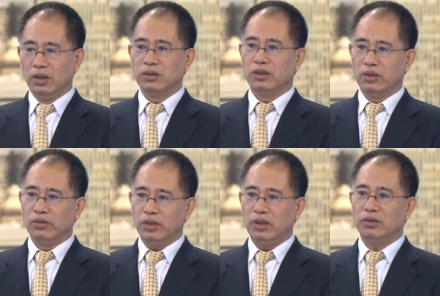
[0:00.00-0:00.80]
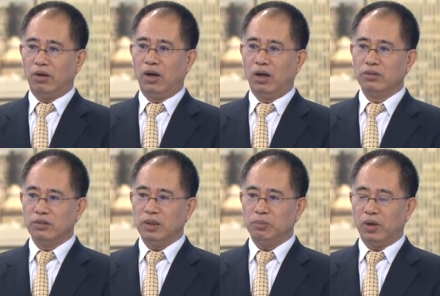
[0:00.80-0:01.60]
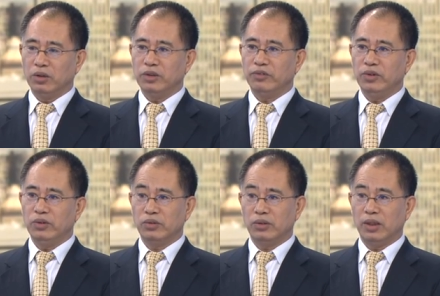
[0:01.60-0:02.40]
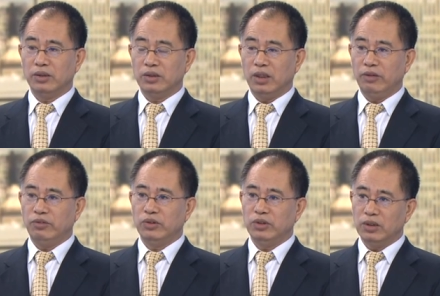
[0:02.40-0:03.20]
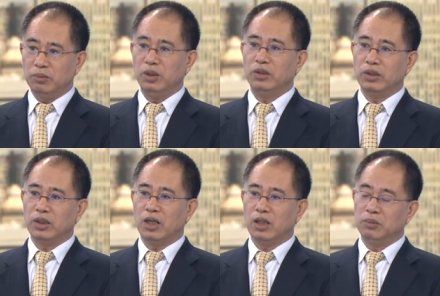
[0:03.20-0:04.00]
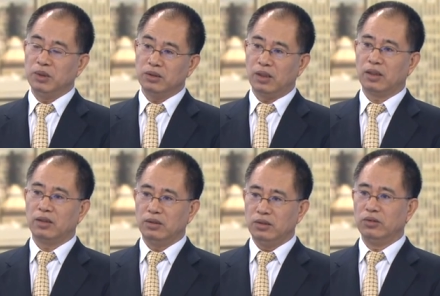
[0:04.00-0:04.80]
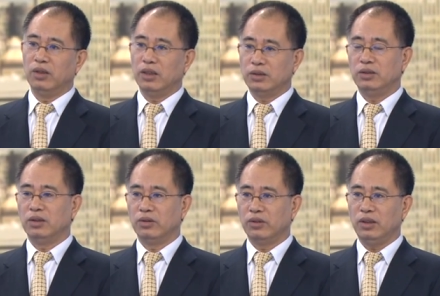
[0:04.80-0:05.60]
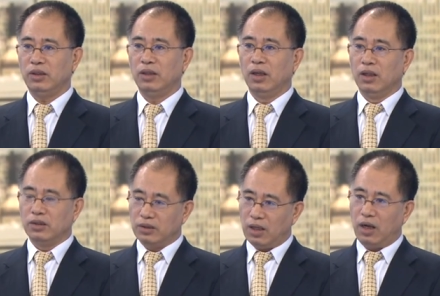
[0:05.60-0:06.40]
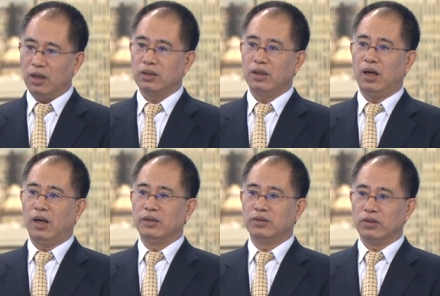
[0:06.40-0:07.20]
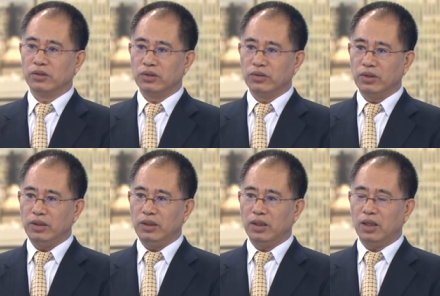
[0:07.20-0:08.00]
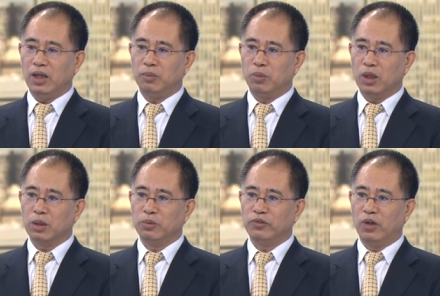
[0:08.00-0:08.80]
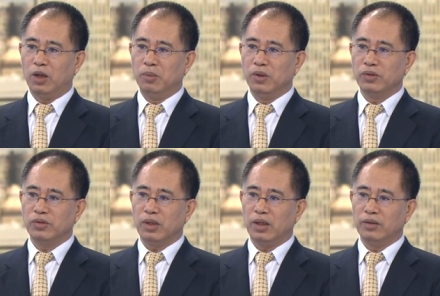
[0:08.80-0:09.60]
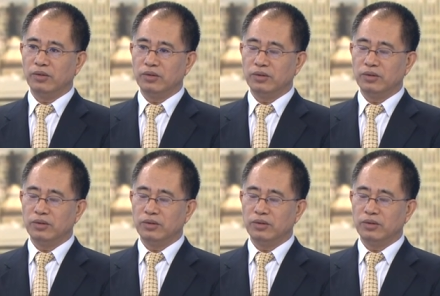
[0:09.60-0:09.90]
So these are the positive news. And if you see the major economies like US, the stock and also the market performance and